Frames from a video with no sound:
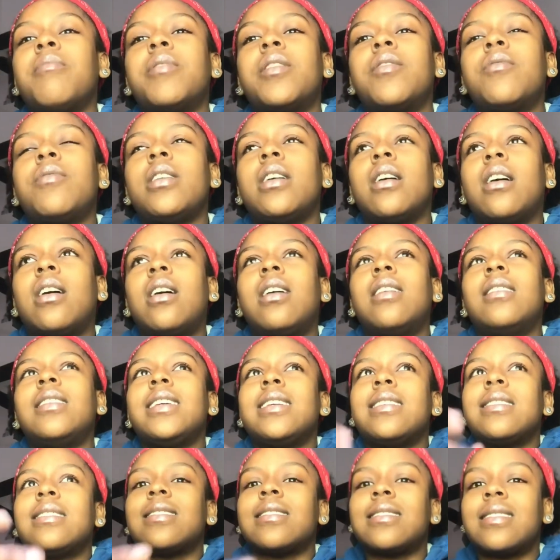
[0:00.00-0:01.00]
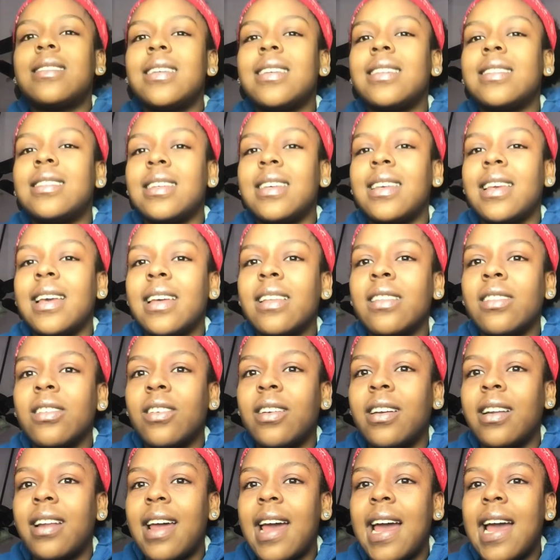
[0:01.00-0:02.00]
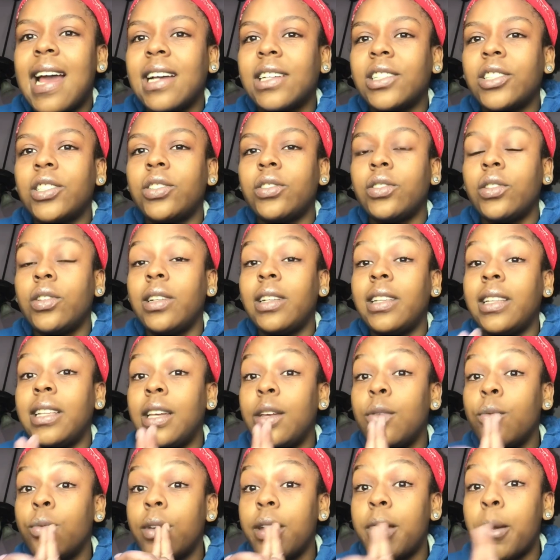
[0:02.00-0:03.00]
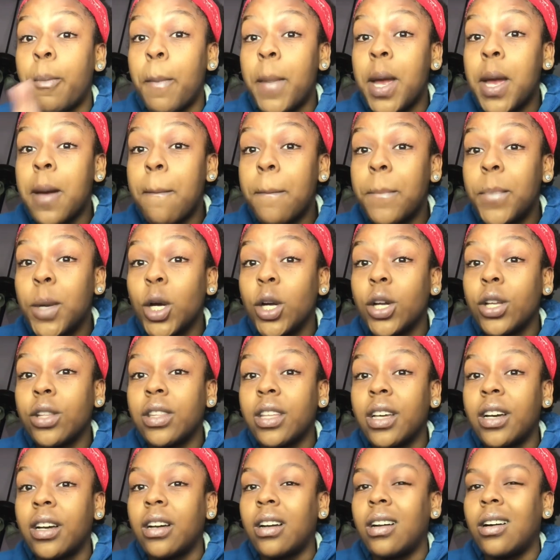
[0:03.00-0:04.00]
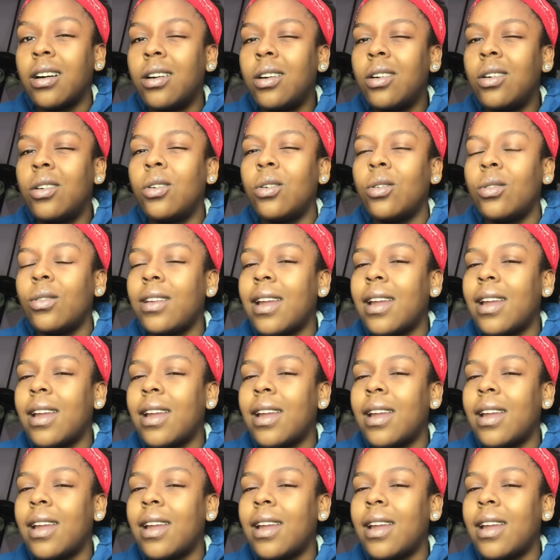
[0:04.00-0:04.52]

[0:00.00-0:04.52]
but we all need to stick together and actually remember the goal,